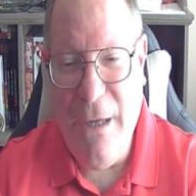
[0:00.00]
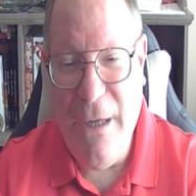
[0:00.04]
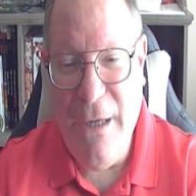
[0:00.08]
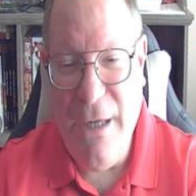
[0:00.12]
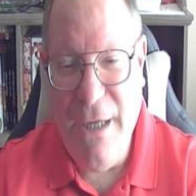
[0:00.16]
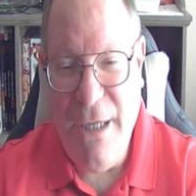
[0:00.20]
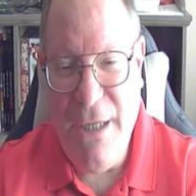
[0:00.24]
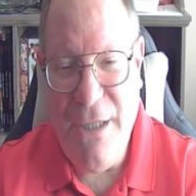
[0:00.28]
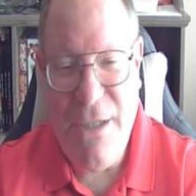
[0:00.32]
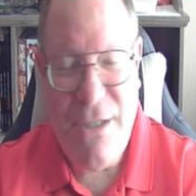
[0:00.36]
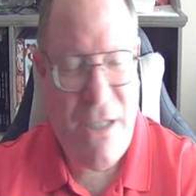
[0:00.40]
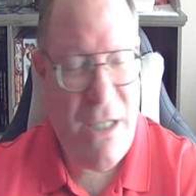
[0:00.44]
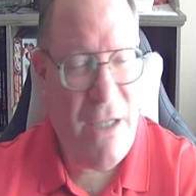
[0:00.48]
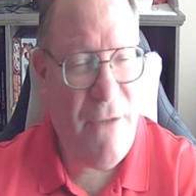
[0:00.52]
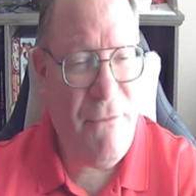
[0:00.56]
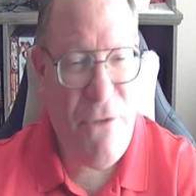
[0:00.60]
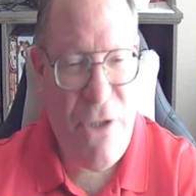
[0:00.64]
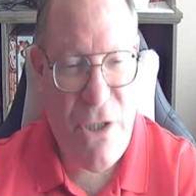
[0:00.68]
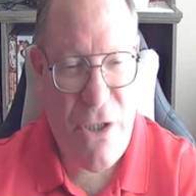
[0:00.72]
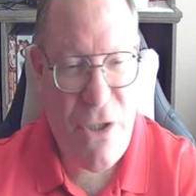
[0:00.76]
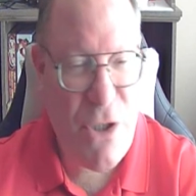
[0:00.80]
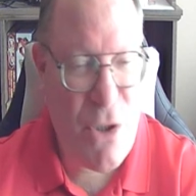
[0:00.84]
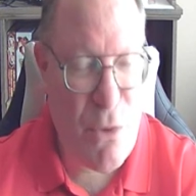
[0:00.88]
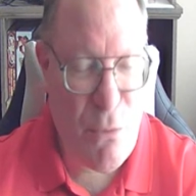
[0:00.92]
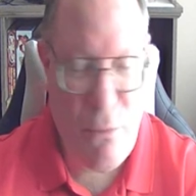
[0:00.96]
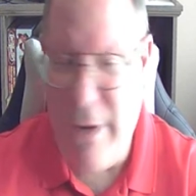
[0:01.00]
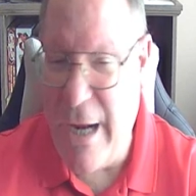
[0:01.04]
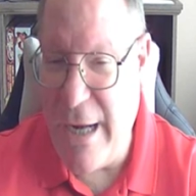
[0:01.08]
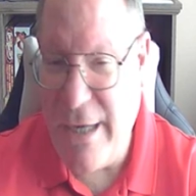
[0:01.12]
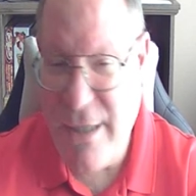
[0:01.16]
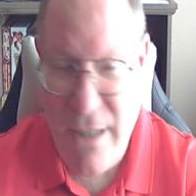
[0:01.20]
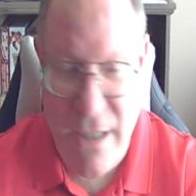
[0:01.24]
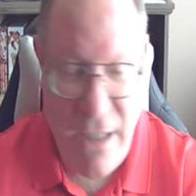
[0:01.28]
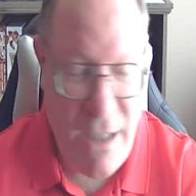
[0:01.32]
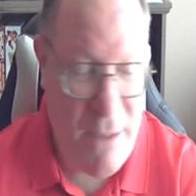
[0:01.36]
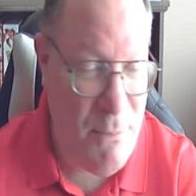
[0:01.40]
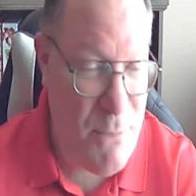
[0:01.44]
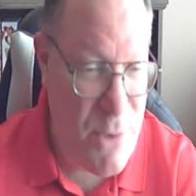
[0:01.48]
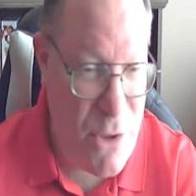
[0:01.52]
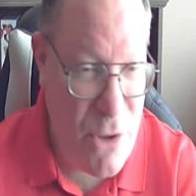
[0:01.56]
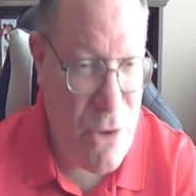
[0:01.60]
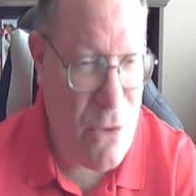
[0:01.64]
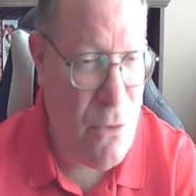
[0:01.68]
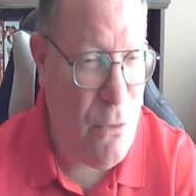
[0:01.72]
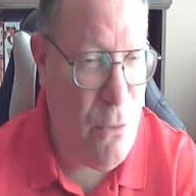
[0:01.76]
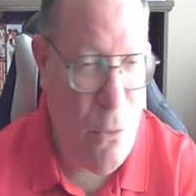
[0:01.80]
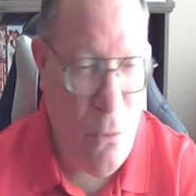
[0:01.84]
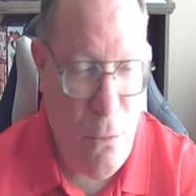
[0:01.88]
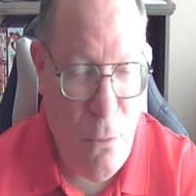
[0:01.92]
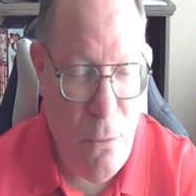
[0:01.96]
instead of just directing him
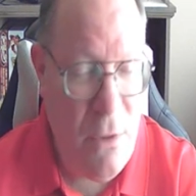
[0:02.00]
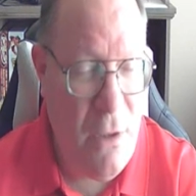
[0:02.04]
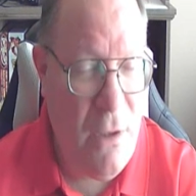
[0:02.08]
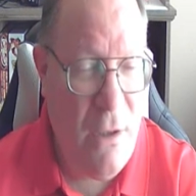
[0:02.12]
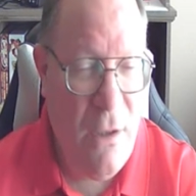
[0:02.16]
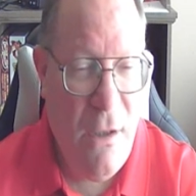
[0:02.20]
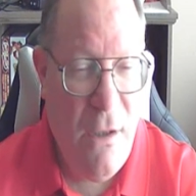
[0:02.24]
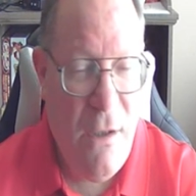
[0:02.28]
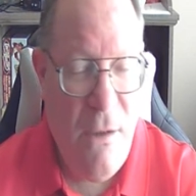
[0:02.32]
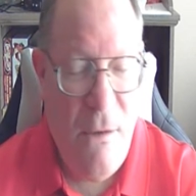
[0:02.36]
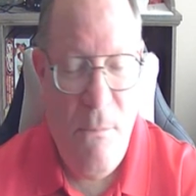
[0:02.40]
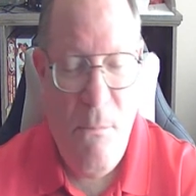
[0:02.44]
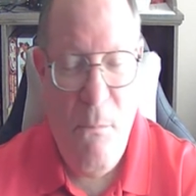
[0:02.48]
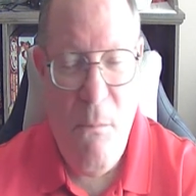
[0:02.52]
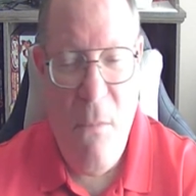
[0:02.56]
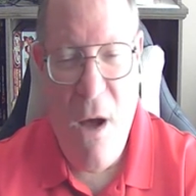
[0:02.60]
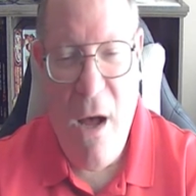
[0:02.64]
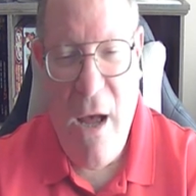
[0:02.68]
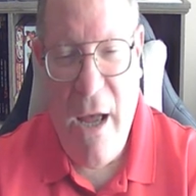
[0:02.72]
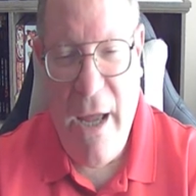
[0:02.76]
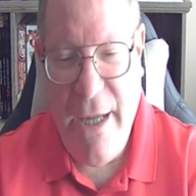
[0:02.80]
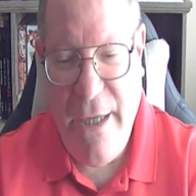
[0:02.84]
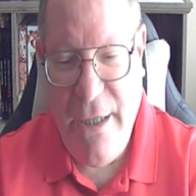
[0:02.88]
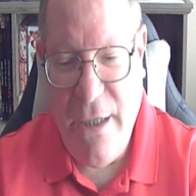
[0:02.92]
to my